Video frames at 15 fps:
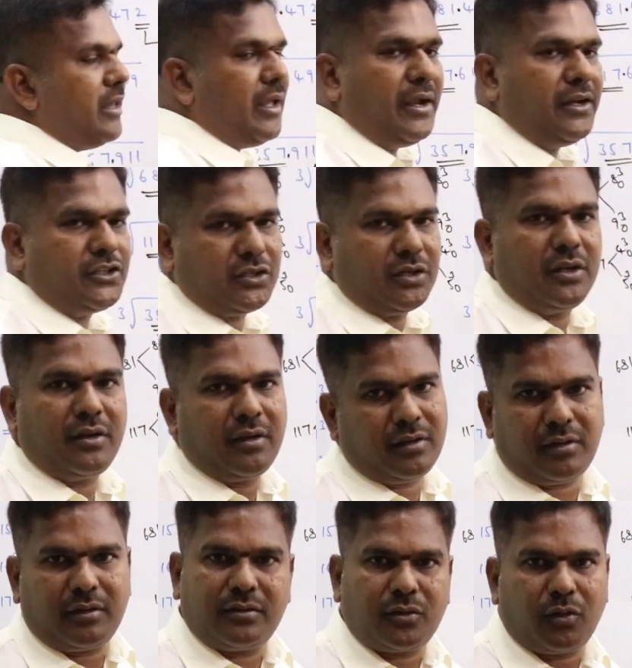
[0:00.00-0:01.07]
with the 8.
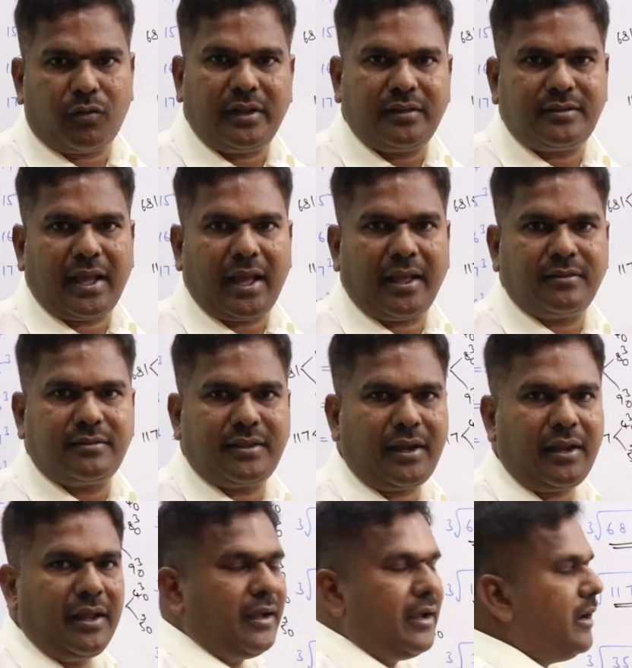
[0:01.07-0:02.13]
So what is the
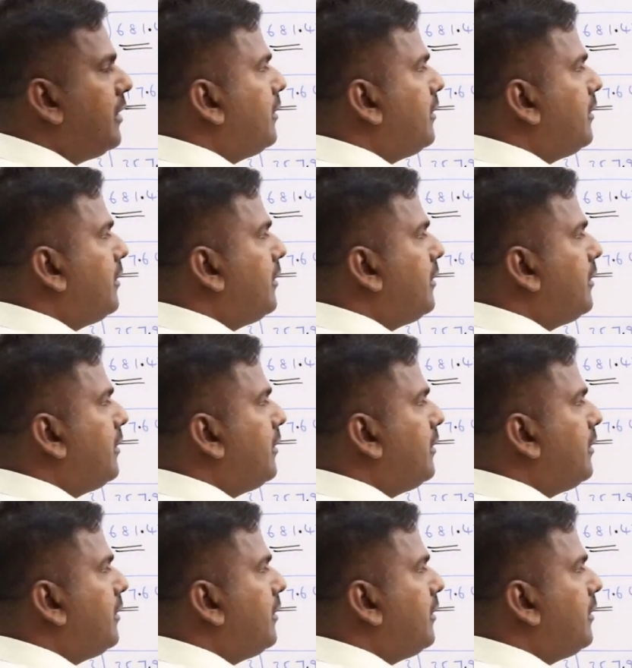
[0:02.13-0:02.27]
answer?